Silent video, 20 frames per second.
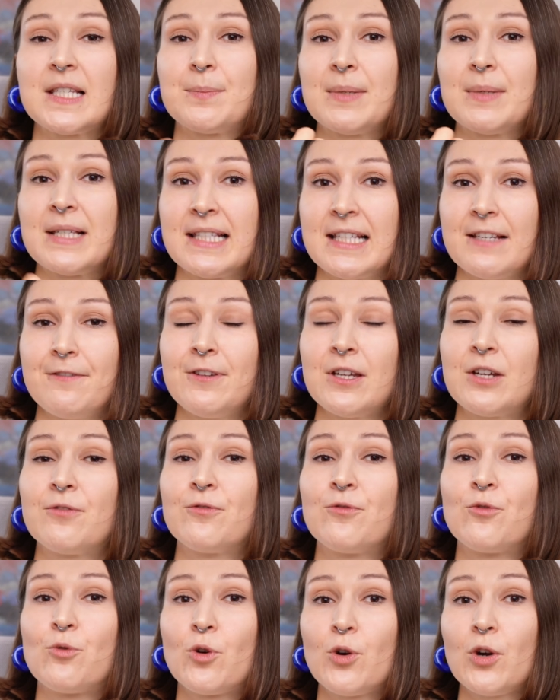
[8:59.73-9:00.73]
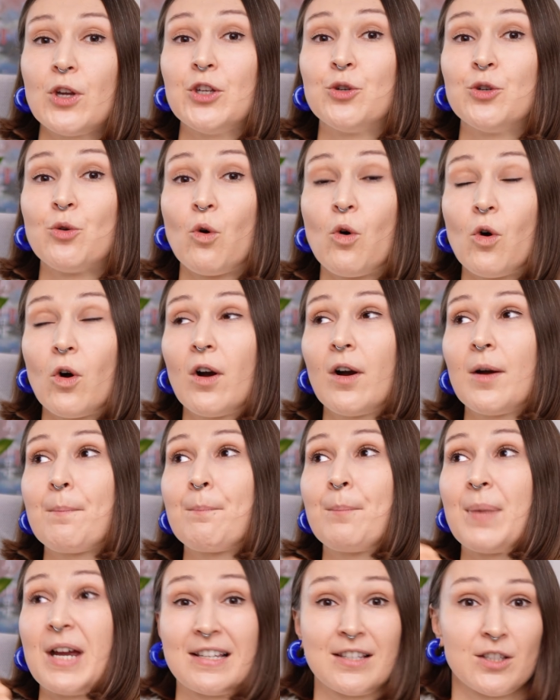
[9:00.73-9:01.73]
specific for your
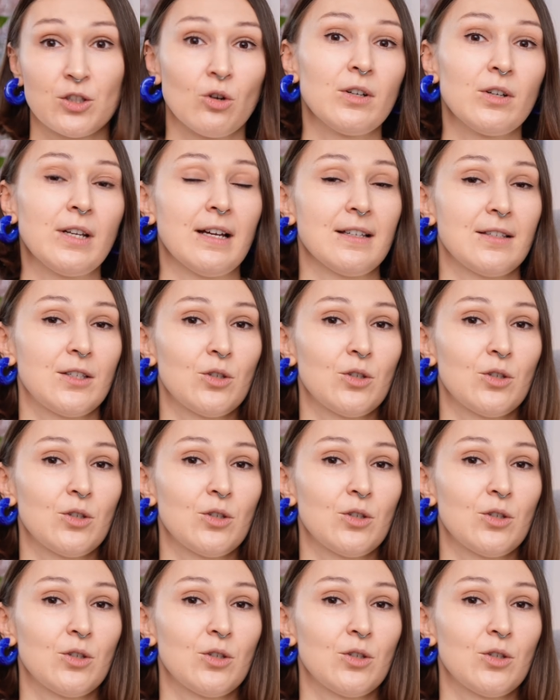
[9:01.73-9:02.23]
persona.